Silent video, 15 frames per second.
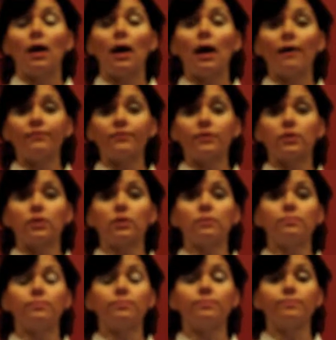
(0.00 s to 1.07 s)

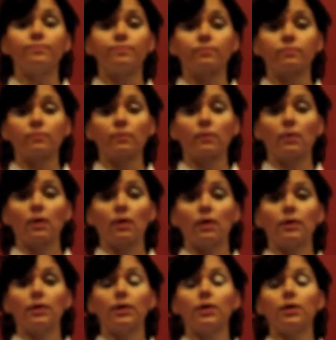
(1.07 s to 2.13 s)
After
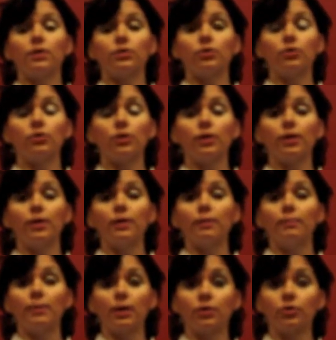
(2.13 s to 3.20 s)
the injury,
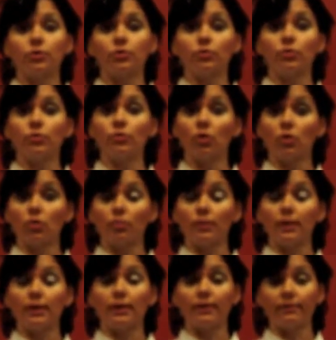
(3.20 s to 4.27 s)
make sure you
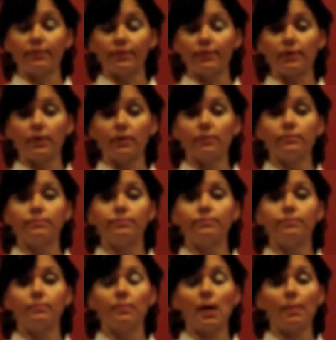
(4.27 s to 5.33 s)
document everything
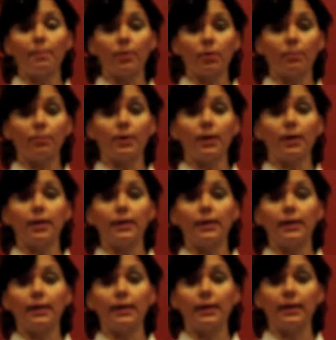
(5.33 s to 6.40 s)

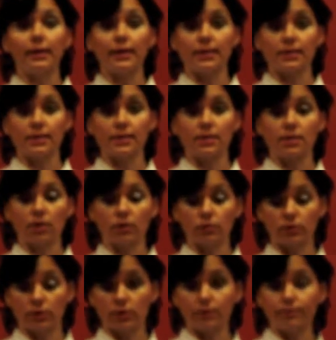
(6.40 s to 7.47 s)
appropriately in nurse's
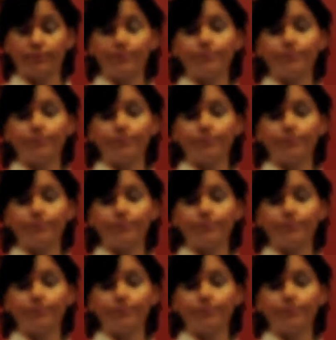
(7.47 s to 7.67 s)
notes.